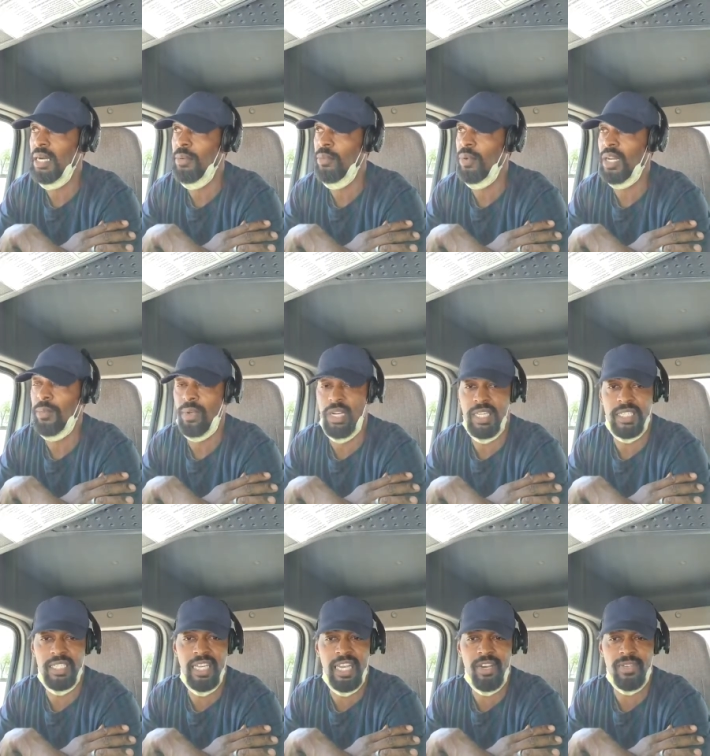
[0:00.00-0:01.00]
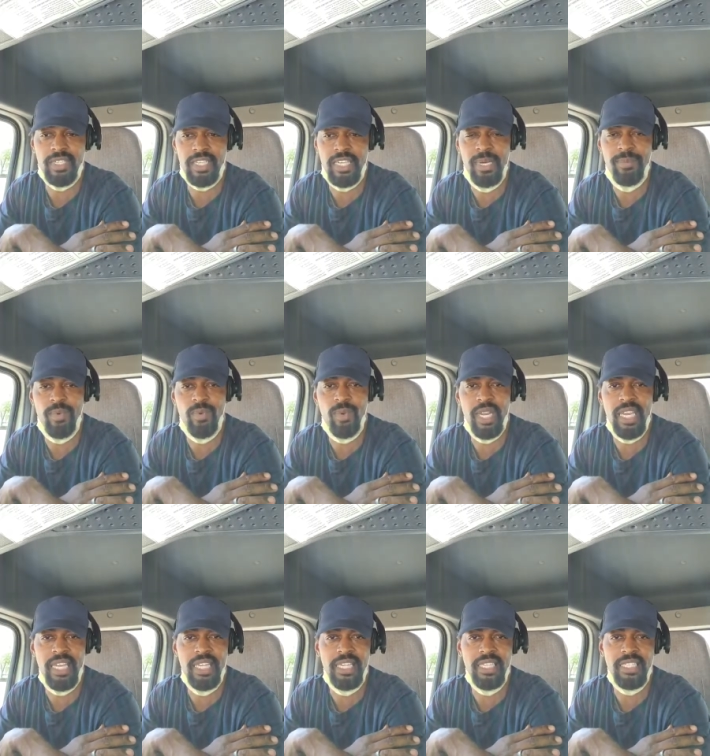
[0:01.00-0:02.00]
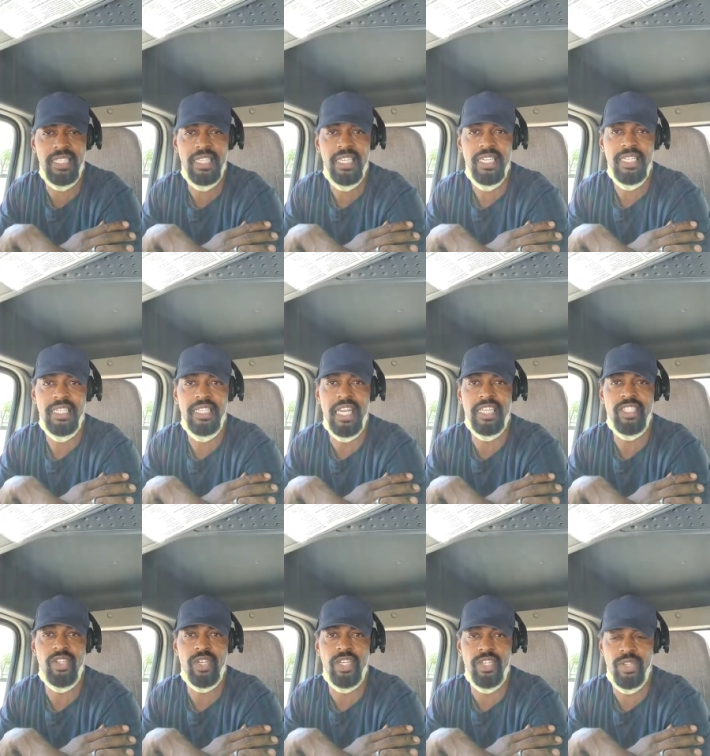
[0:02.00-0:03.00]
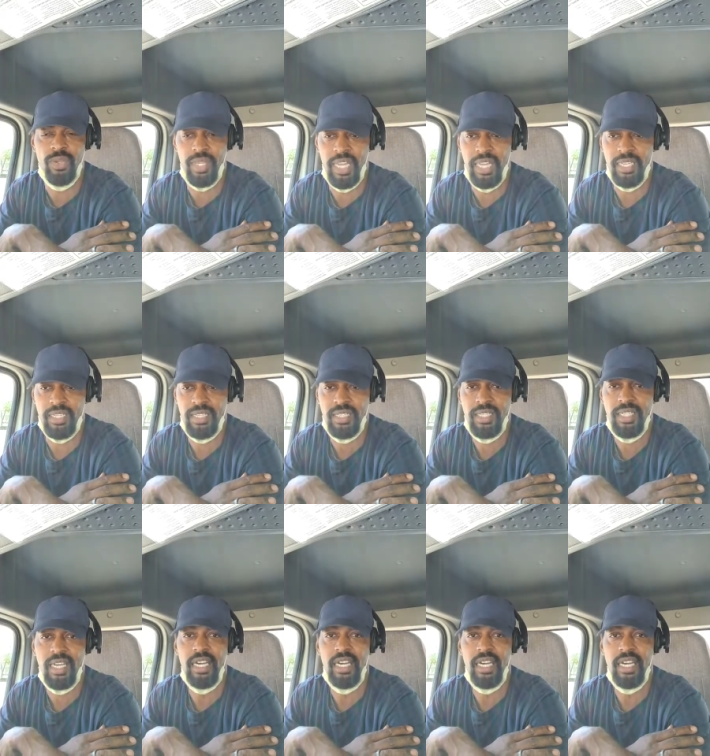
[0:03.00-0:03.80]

What I'm going to list now is a couple ways that you can do